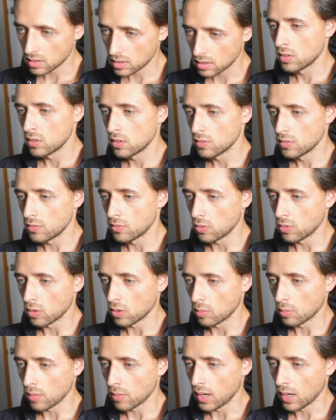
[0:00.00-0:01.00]
for
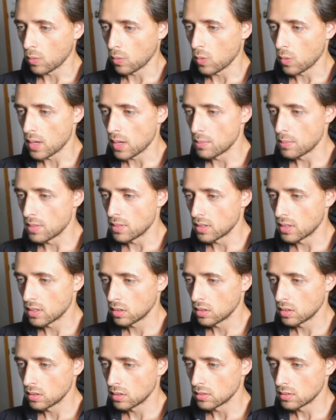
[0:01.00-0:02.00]
my web
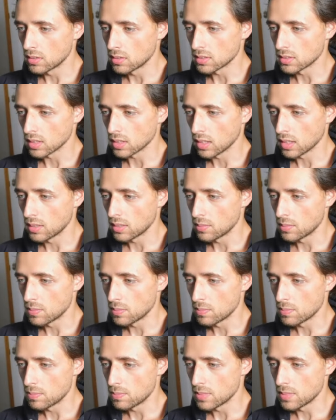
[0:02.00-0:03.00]
design
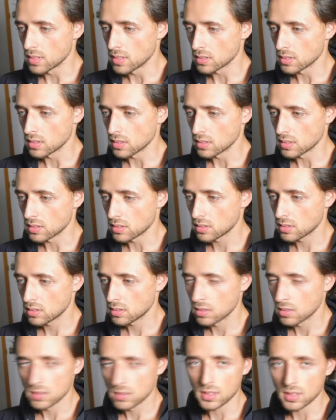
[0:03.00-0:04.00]
business,
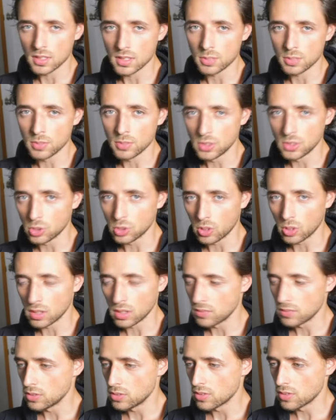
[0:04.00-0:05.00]
since majority
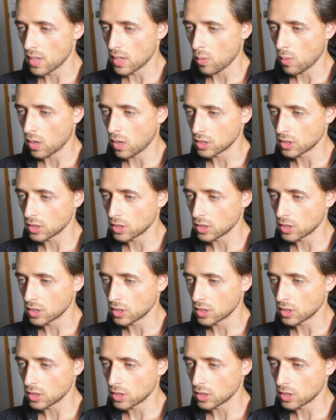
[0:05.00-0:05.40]
of you that watch